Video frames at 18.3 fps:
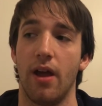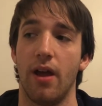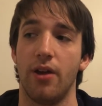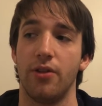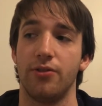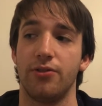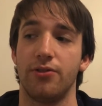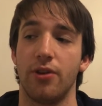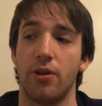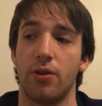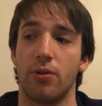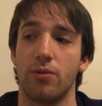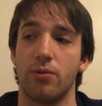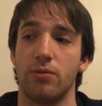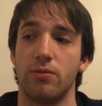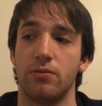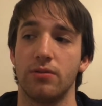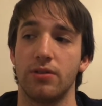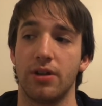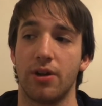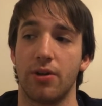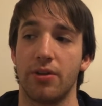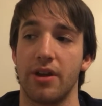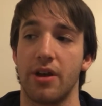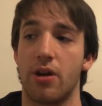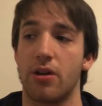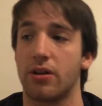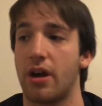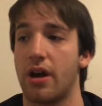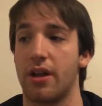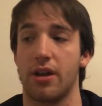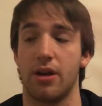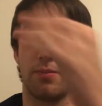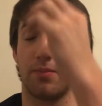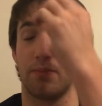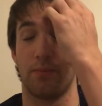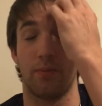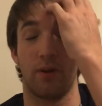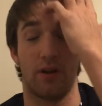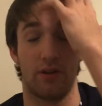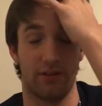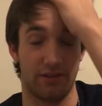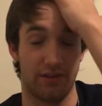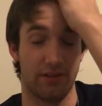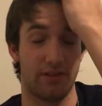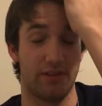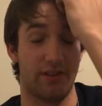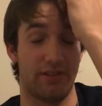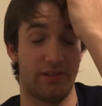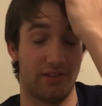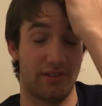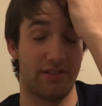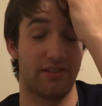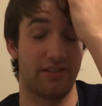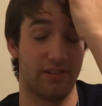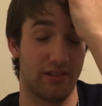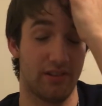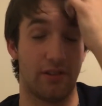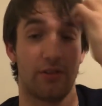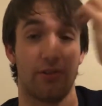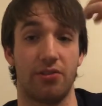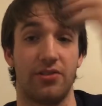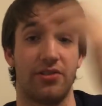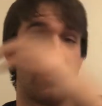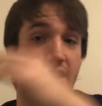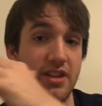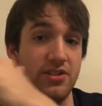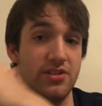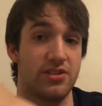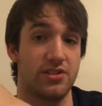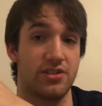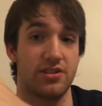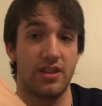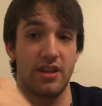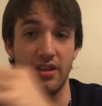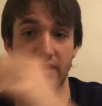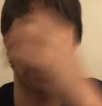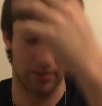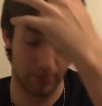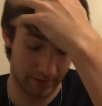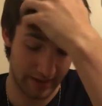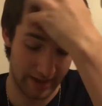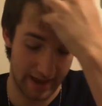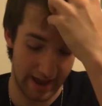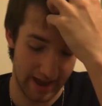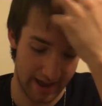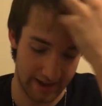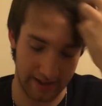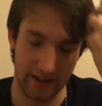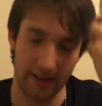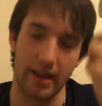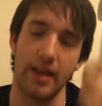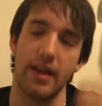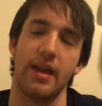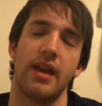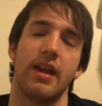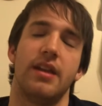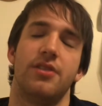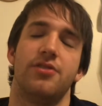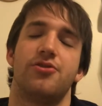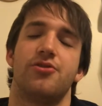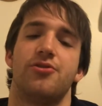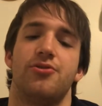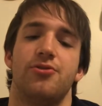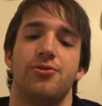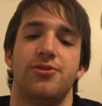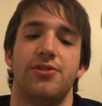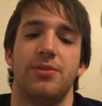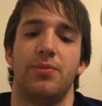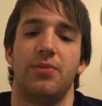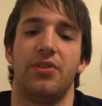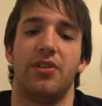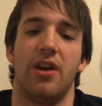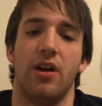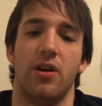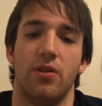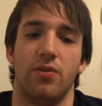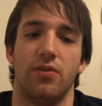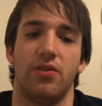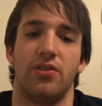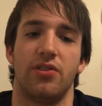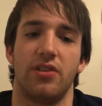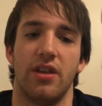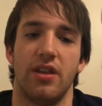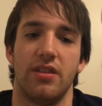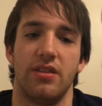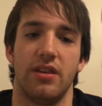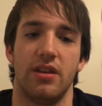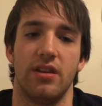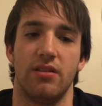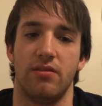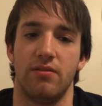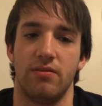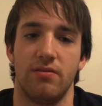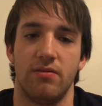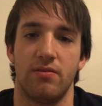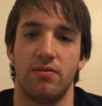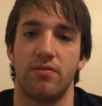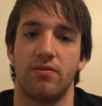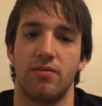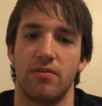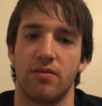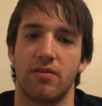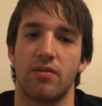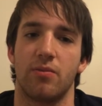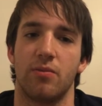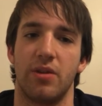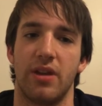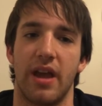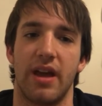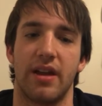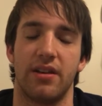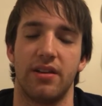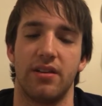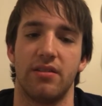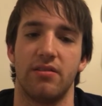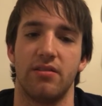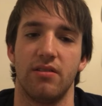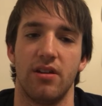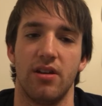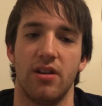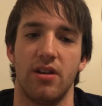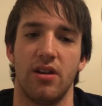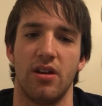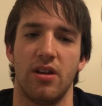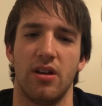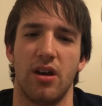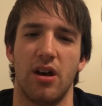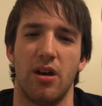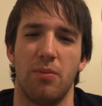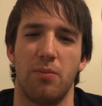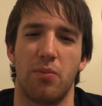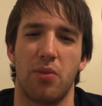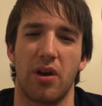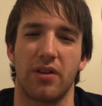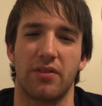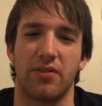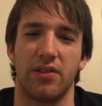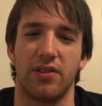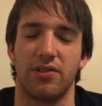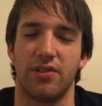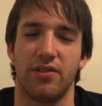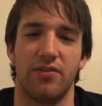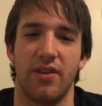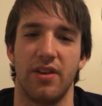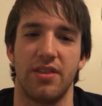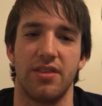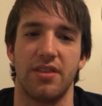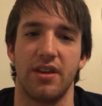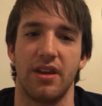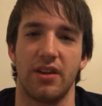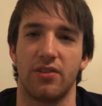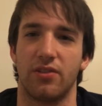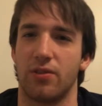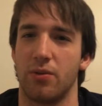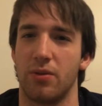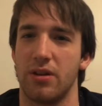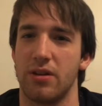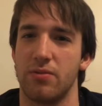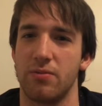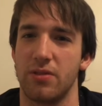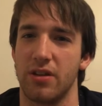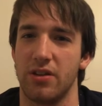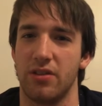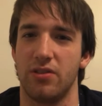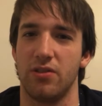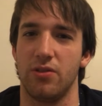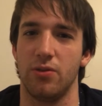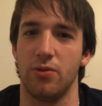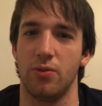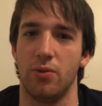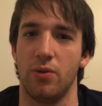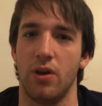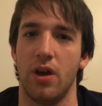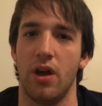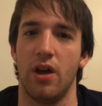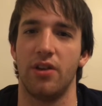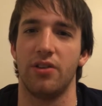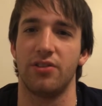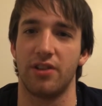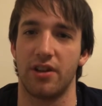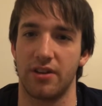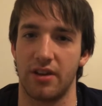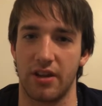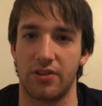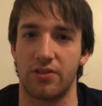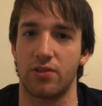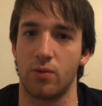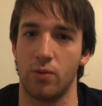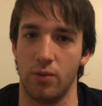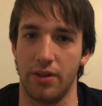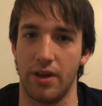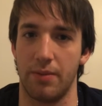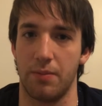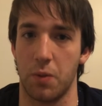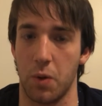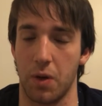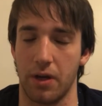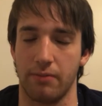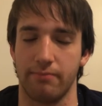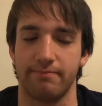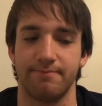So, you know, they all got up on this little stage thing that we had and introduced themselves, and then we had a breakfast event thing, so we didn't really do Sunday school that morning.